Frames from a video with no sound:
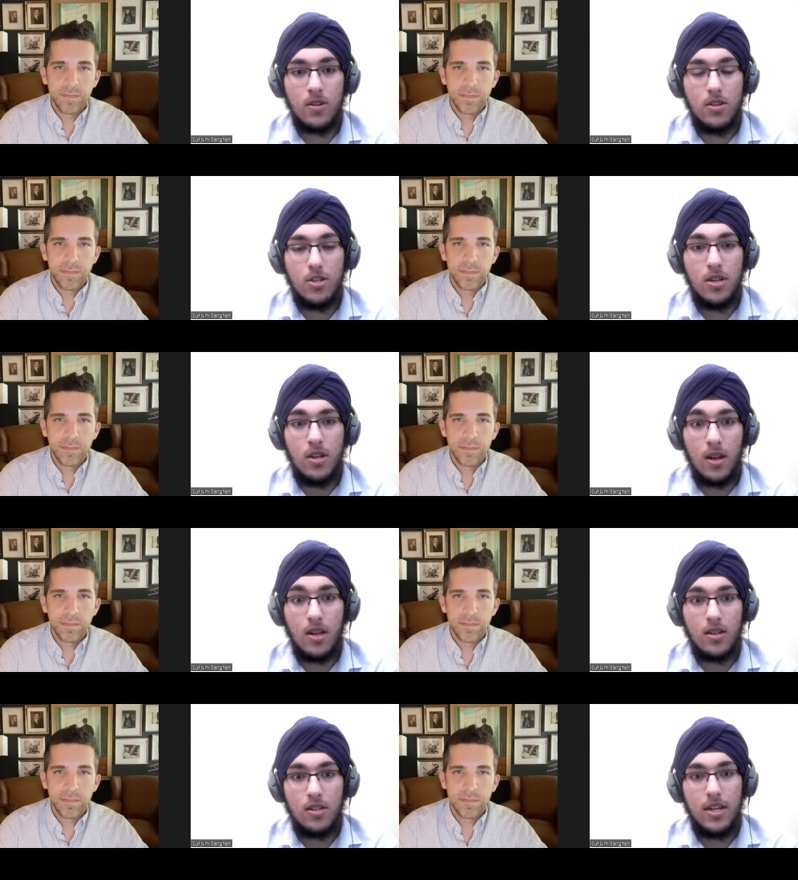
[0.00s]
Speaker 1: from
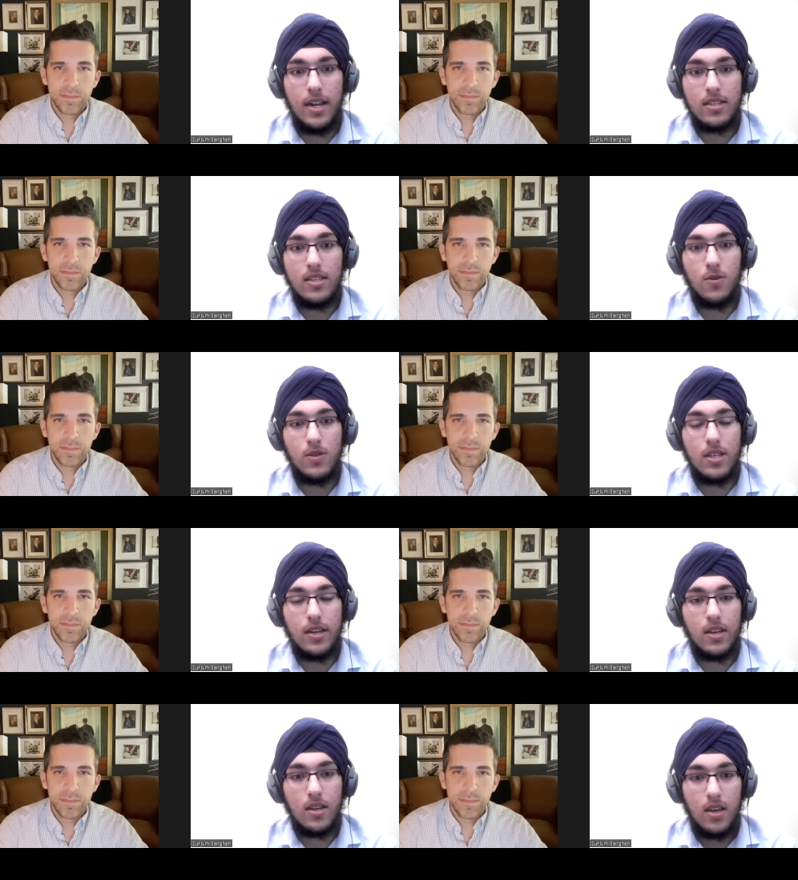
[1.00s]
genetic genetic
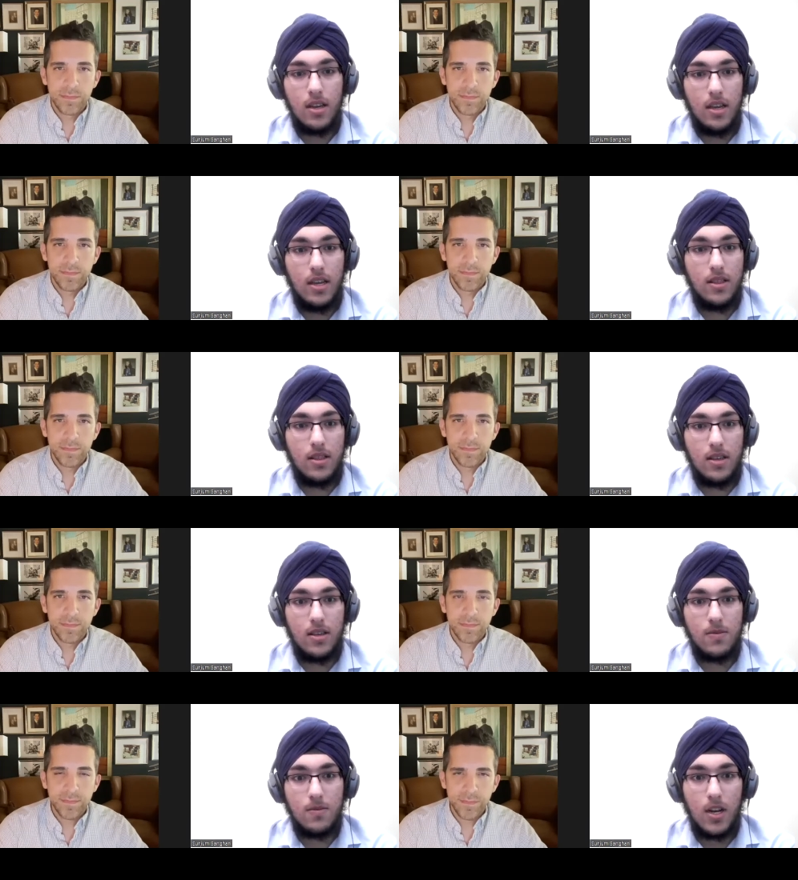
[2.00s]
sequencing
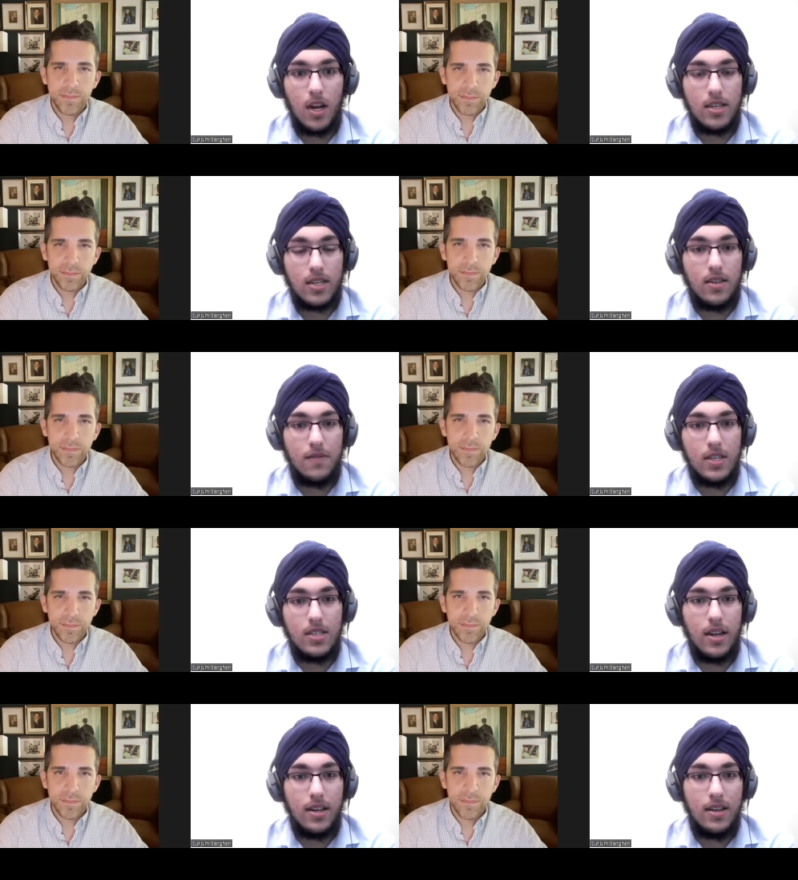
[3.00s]
in the
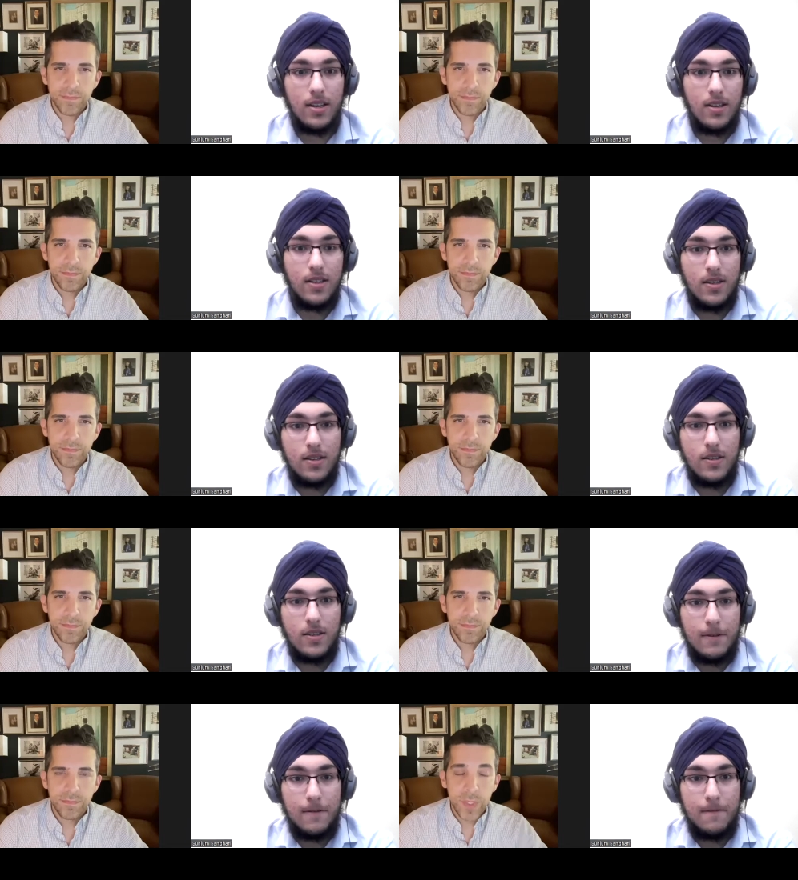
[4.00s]
context of this study?
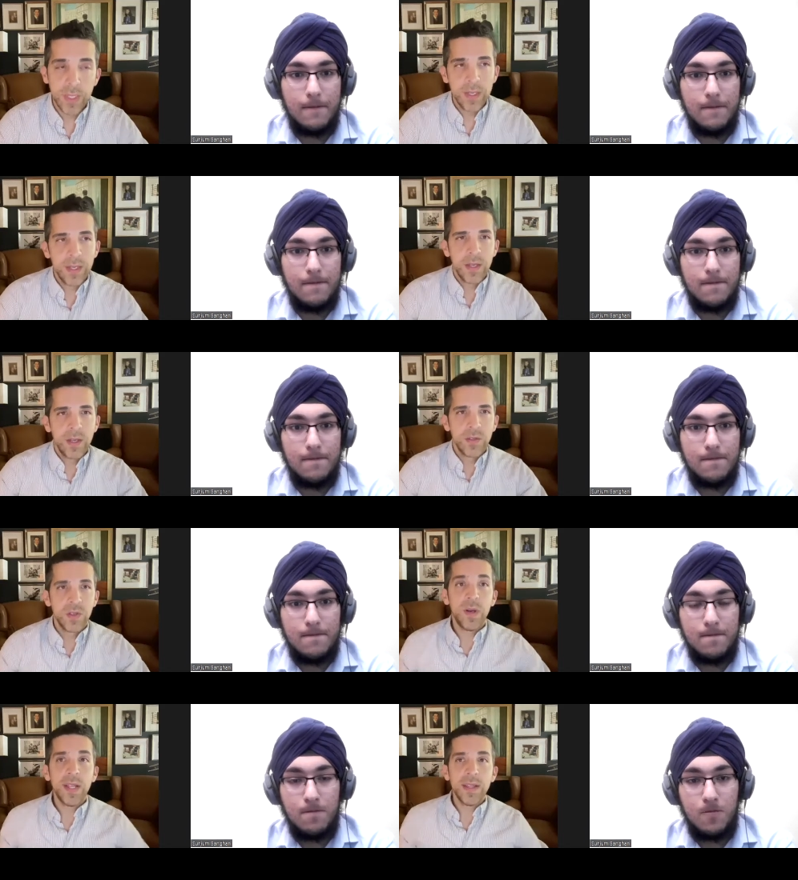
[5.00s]

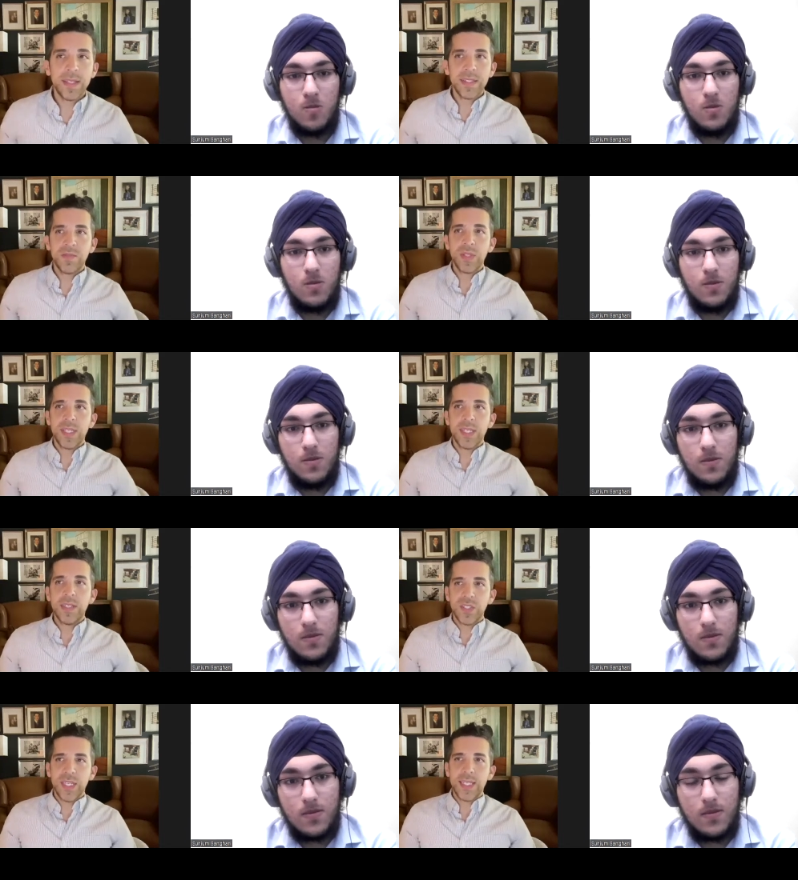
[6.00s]
Speaker 2: So one of the things that's really
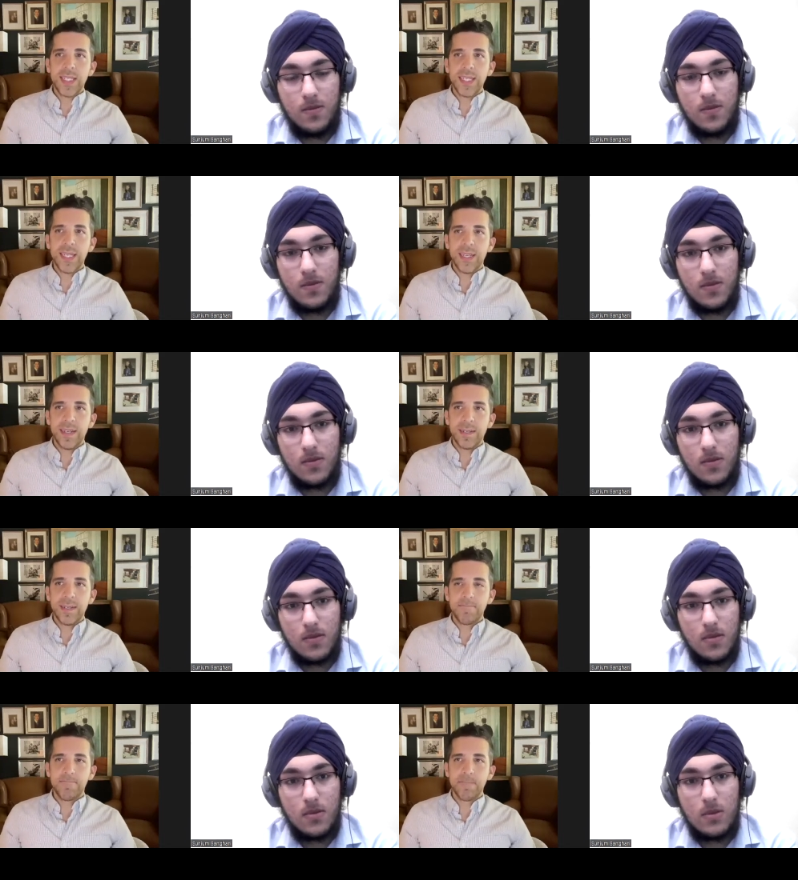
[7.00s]
interesting
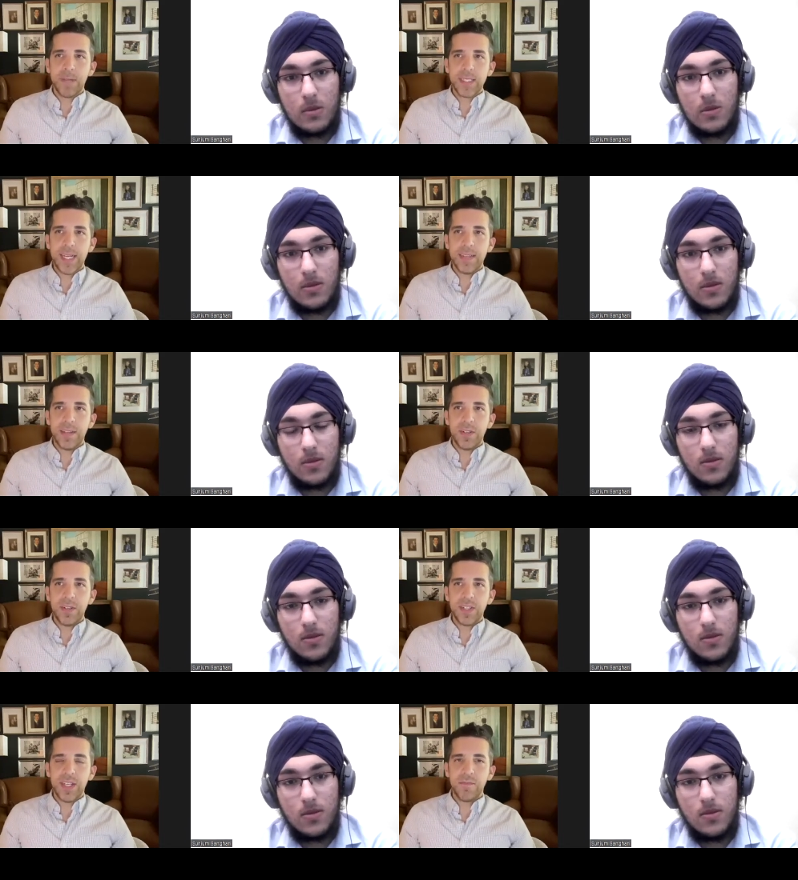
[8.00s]
um, is that
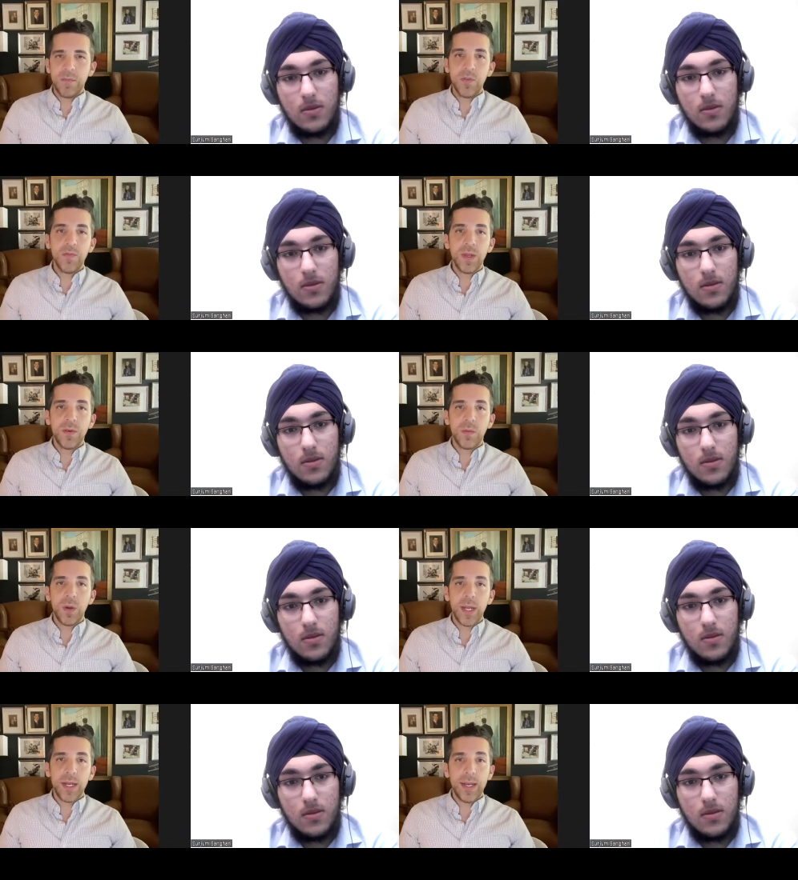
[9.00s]
there is a movement
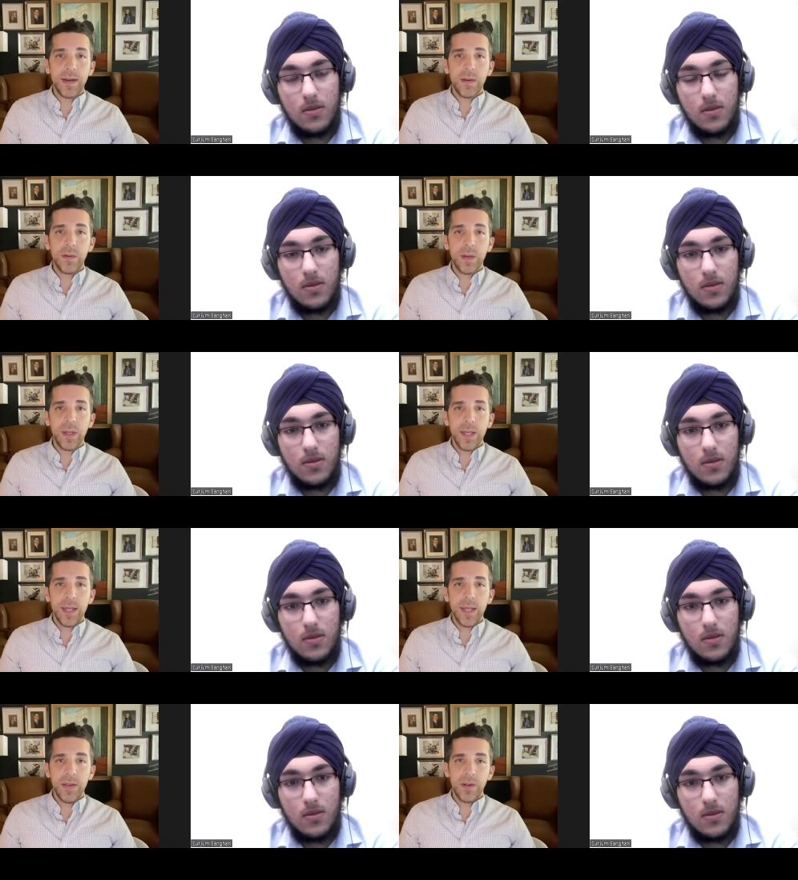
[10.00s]
right now
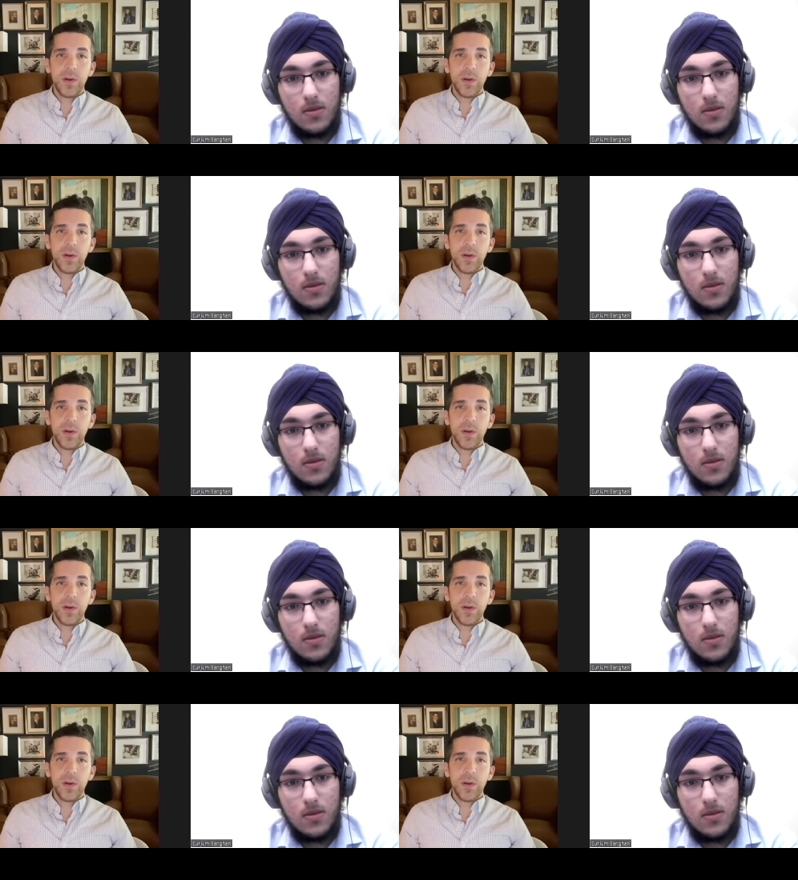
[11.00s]
in